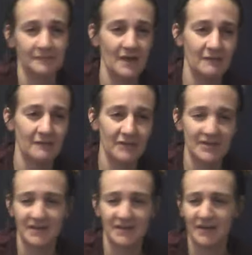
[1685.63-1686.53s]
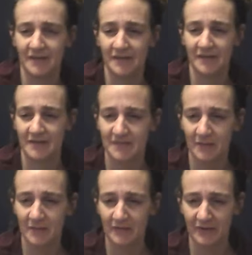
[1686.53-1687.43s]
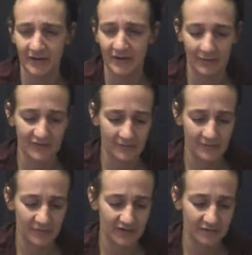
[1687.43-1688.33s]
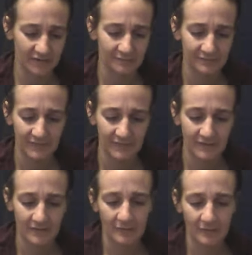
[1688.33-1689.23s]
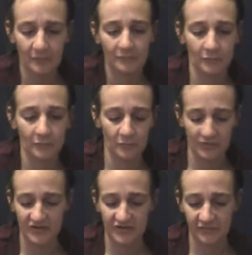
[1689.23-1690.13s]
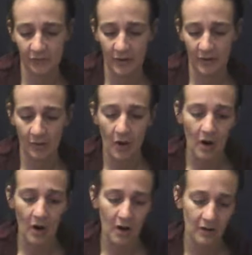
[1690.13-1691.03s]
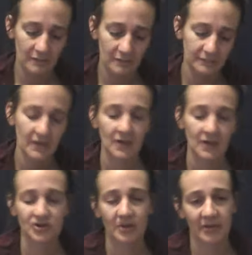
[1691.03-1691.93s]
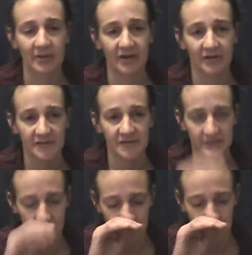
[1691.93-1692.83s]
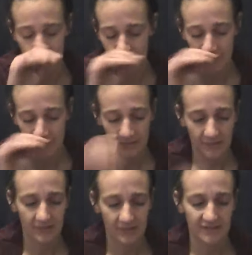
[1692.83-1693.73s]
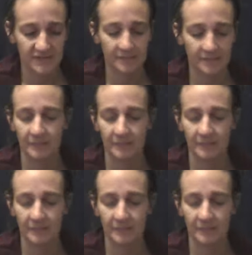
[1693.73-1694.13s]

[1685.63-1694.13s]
I'm very excited that there's some other night owls up in here. I just flew out. Oh, Gemini got this card, and it's